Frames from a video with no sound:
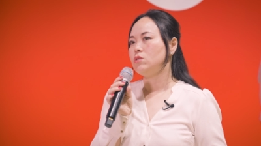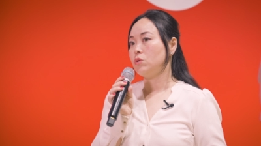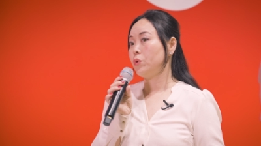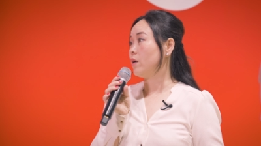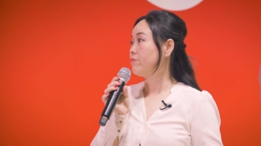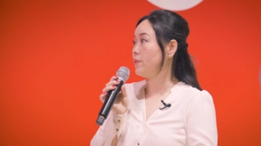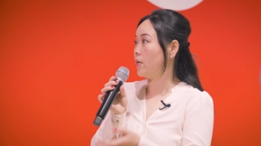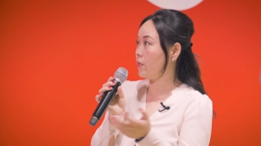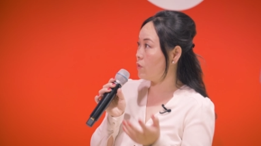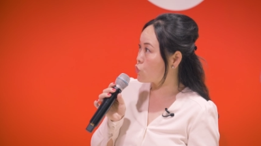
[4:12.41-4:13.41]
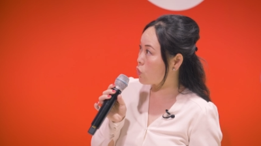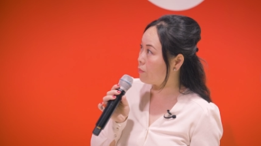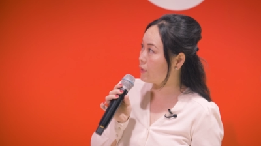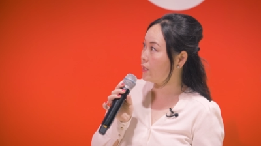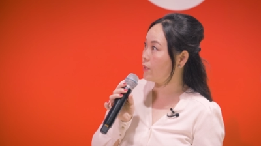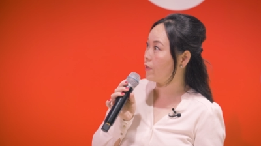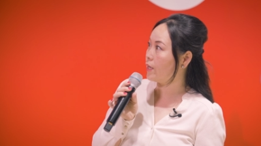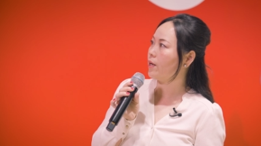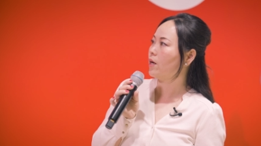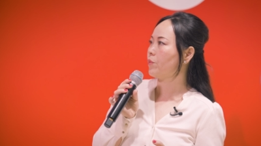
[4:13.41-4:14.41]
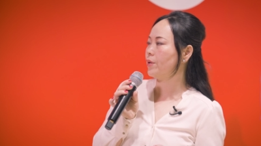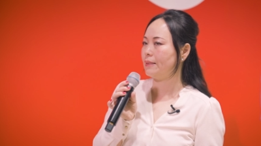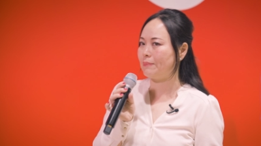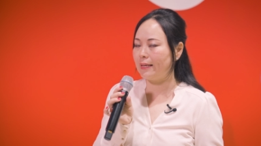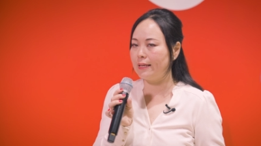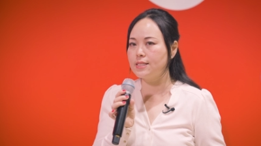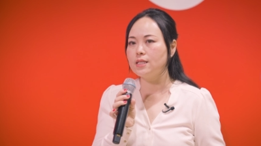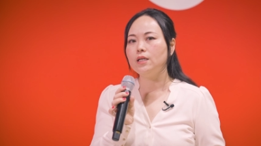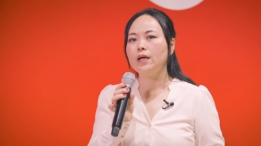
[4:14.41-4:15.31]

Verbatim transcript: So we had flood in Germany, right, uh, really bad,